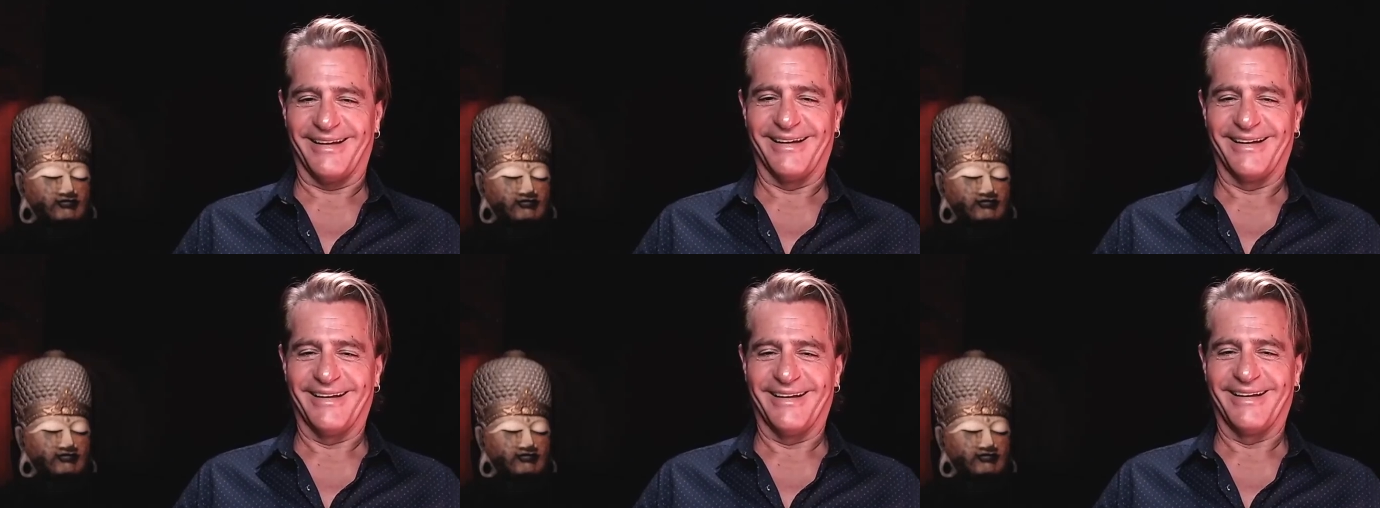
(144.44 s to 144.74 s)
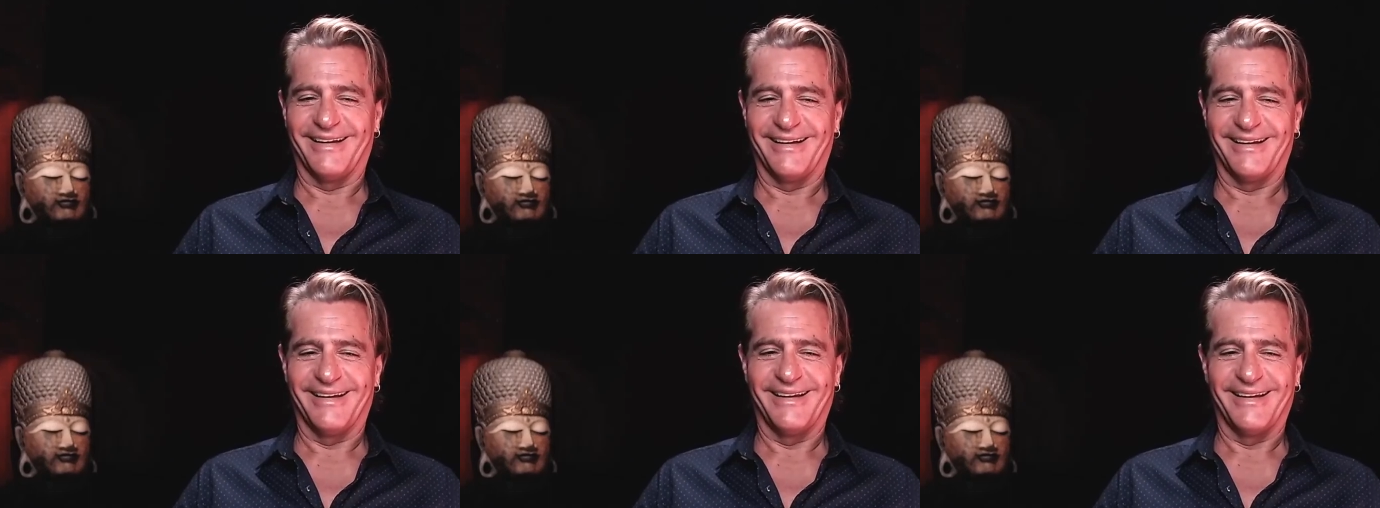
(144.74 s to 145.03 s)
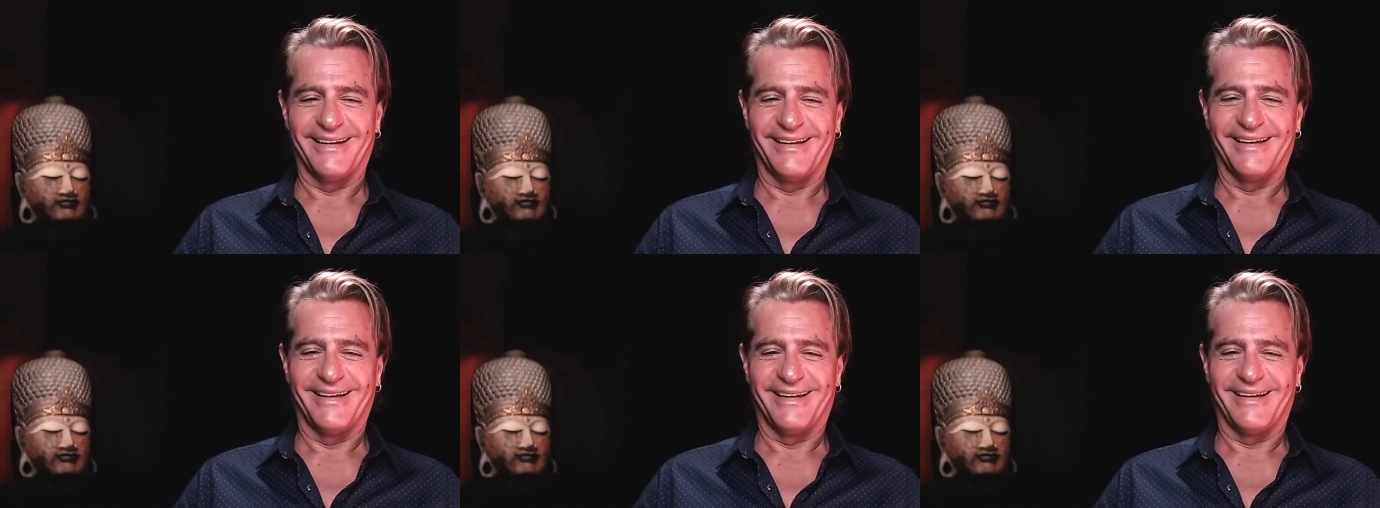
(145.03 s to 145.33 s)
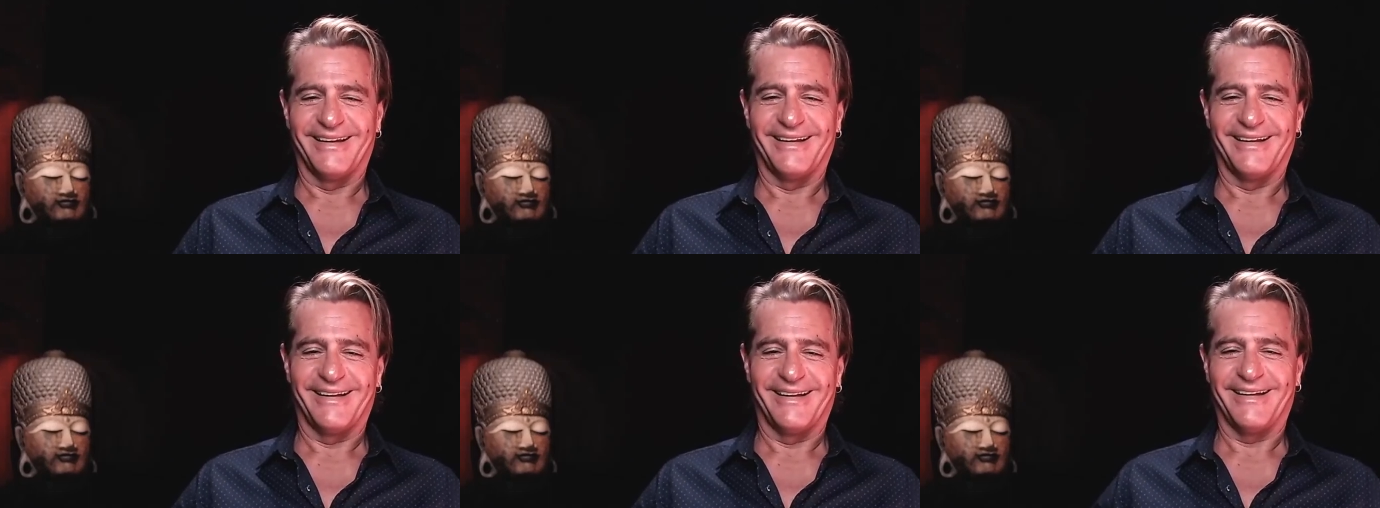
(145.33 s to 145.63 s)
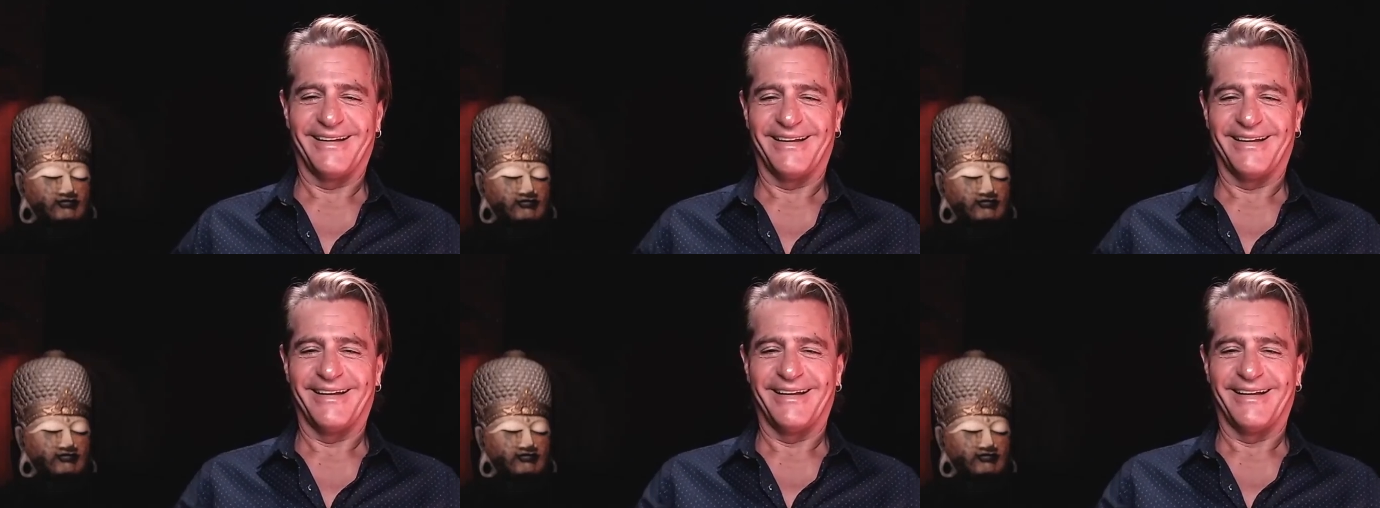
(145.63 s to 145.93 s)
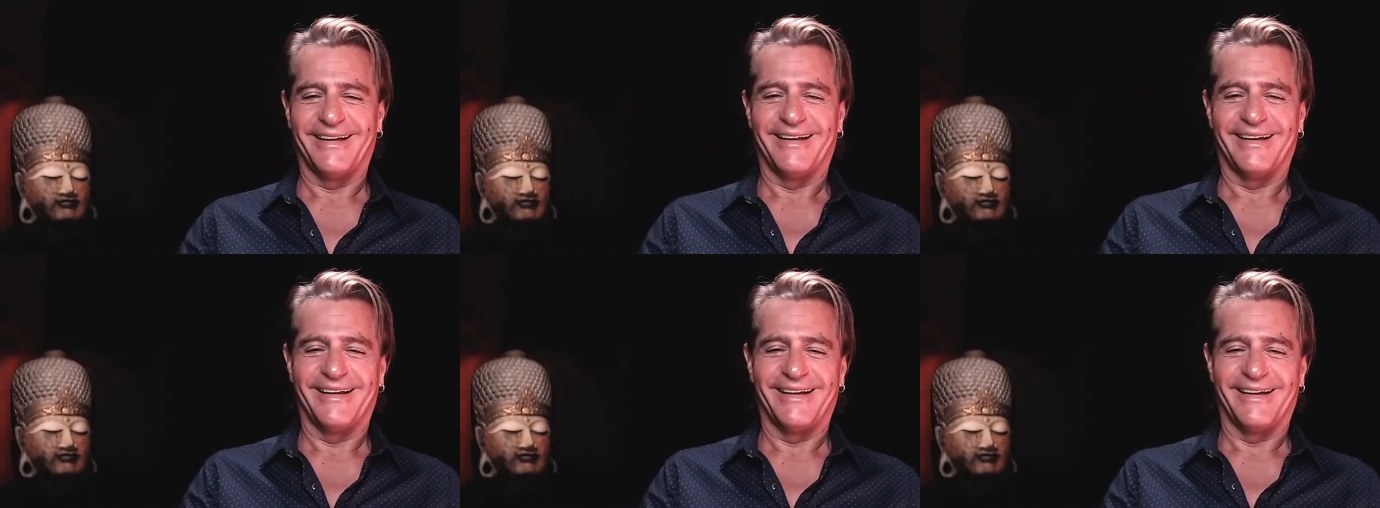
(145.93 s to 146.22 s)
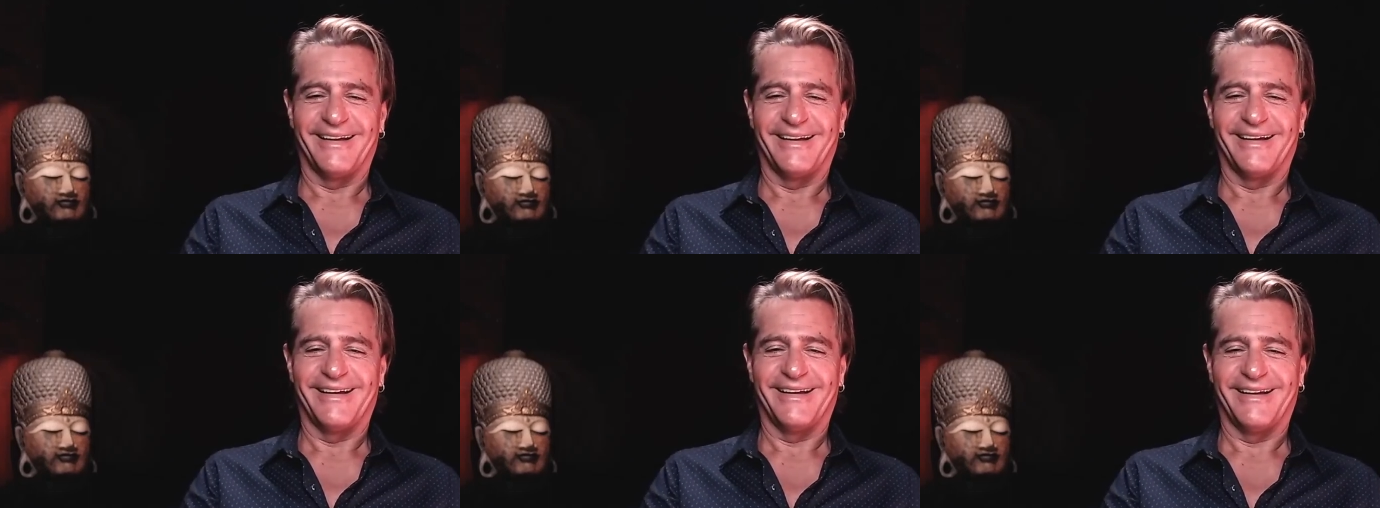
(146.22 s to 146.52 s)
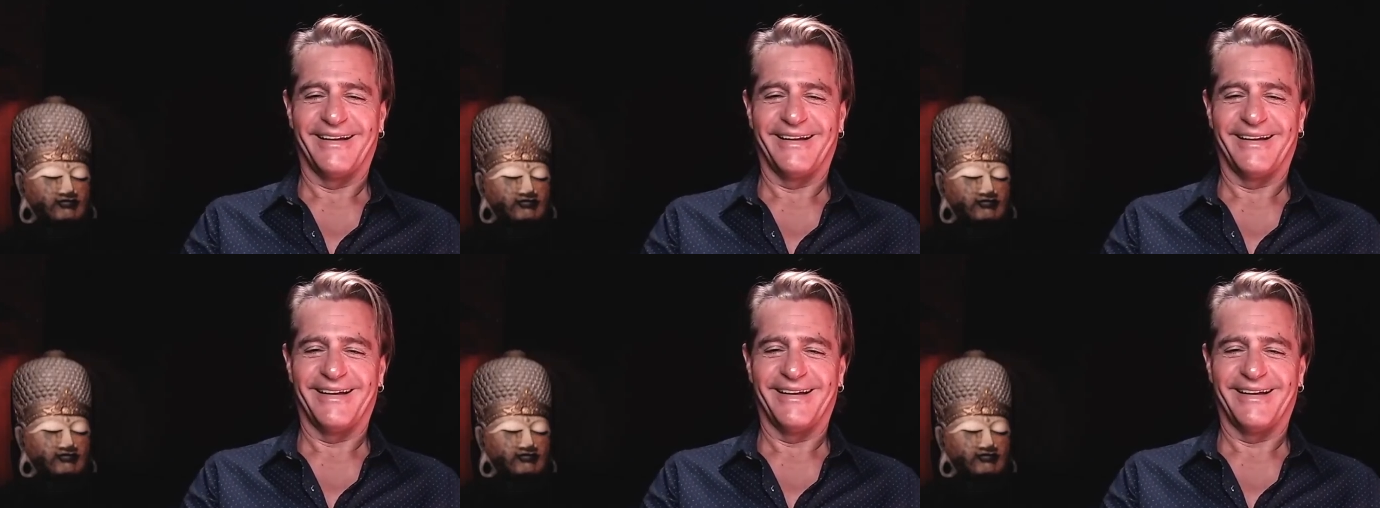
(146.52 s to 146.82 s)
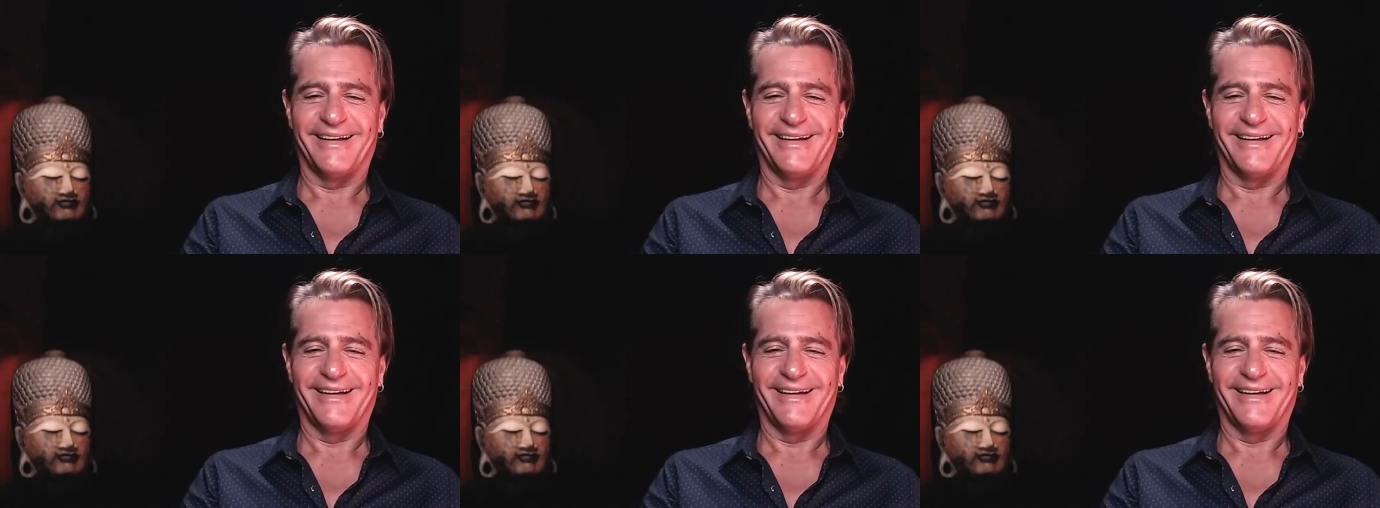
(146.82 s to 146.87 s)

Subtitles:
(silence)